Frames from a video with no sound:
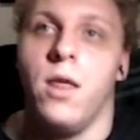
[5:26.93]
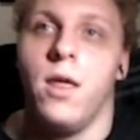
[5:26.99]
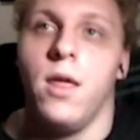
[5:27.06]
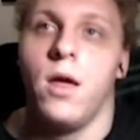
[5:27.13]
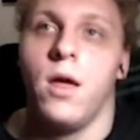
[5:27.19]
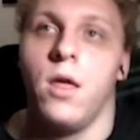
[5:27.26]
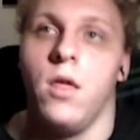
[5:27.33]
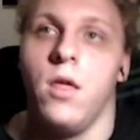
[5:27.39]
here,
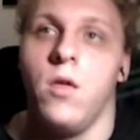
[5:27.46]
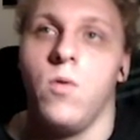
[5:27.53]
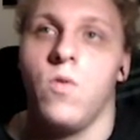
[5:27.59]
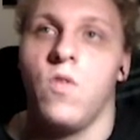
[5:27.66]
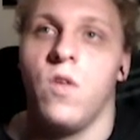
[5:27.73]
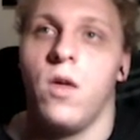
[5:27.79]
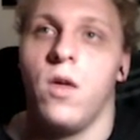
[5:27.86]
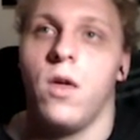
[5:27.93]

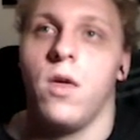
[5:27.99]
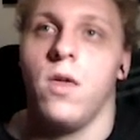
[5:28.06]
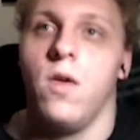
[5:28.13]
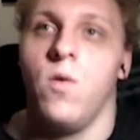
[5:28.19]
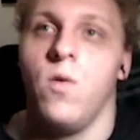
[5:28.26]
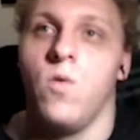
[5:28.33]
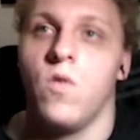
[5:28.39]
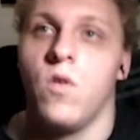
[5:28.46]
using
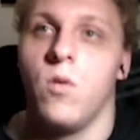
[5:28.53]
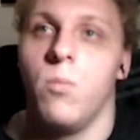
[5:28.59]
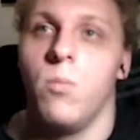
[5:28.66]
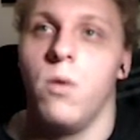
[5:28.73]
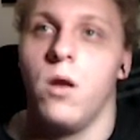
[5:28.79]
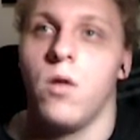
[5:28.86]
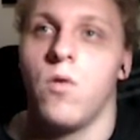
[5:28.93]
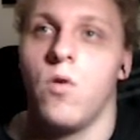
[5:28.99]
user
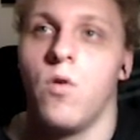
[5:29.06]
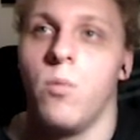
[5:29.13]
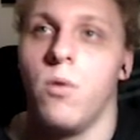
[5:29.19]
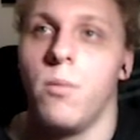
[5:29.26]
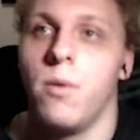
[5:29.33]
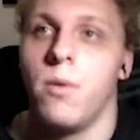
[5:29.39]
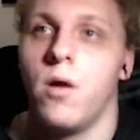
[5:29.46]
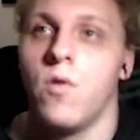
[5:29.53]
bin Chromium
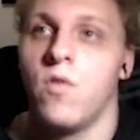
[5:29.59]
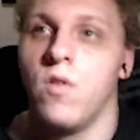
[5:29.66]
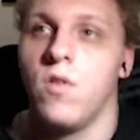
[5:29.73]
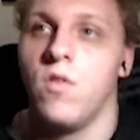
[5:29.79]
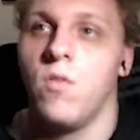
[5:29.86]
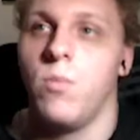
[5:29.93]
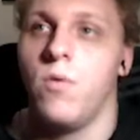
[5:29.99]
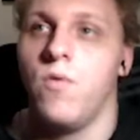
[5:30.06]
browser
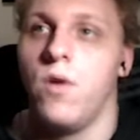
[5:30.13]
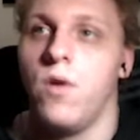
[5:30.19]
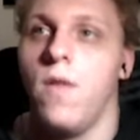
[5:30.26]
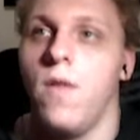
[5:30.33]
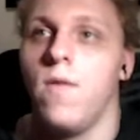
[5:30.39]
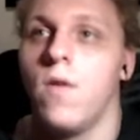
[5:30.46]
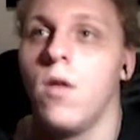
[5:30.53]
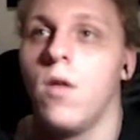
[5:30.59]
to provide
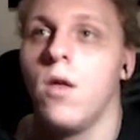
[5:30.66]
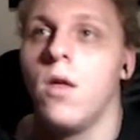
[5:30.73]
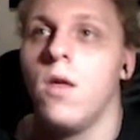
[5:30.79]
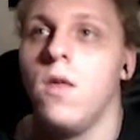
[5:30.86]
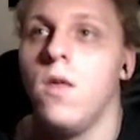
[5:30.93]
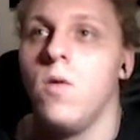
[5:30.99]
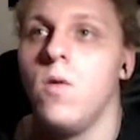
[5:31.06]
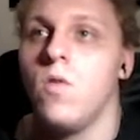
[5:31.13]

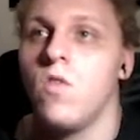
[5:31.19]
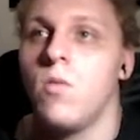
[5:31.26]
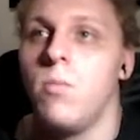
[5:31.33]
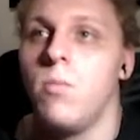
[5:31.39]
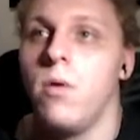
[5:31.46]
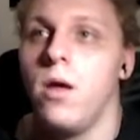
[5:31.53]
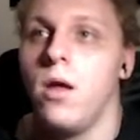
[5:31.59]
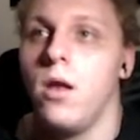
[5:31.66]
user
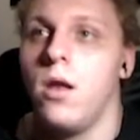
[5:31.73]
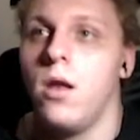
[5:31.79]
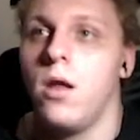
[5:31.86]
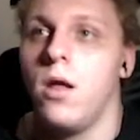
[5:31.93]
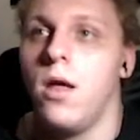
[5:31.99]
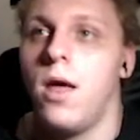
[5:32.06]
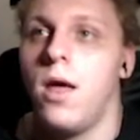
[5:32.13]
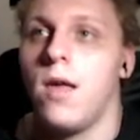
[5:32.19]
bin
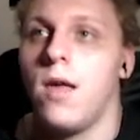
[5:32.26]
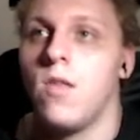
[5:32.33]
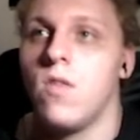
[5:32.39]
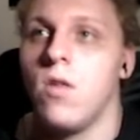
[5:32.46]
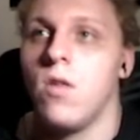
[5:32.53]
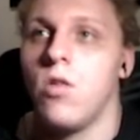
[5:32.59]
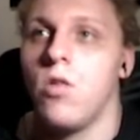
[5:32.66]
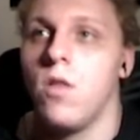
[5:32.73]

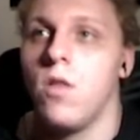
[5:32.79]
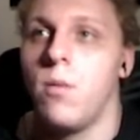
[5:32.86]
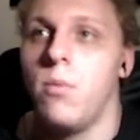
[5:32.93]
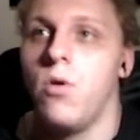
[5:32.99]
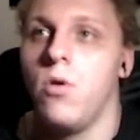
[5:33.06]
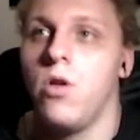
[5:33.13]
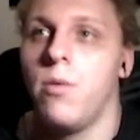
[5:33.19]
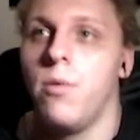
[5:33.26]

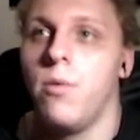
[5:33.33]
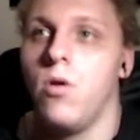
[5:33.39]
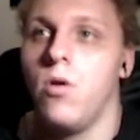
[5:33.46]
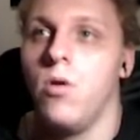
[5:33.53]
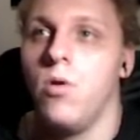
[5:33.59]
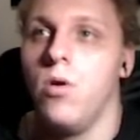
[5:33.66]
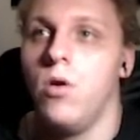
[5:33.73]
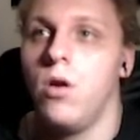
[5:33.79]

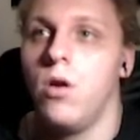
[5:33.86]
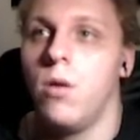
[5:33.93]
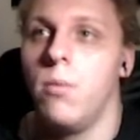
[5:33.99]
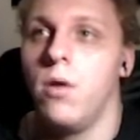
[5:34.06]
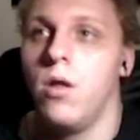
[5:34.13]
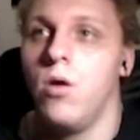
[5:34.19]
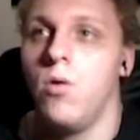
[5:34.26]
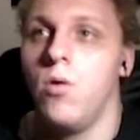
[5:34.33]

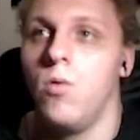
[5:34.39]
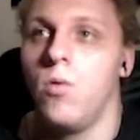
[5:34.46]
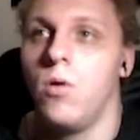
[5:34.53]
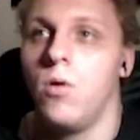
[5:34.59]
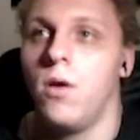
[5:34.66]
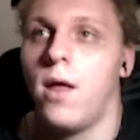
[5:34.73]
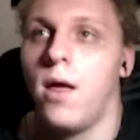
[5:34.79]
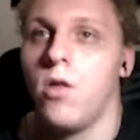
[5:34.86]

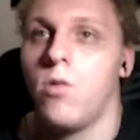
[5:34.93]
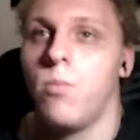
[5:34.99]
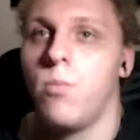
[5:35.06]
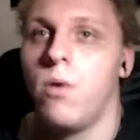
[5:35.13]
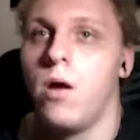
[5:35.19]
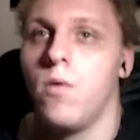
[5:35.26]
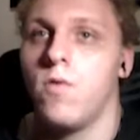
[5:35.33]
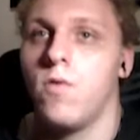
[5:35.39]

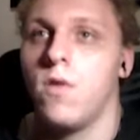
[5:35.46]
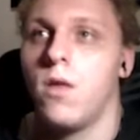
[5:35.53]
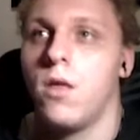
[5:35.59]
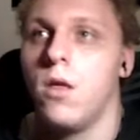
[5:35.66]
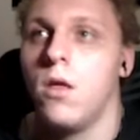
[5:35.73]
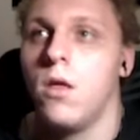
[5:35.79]
x-www-browser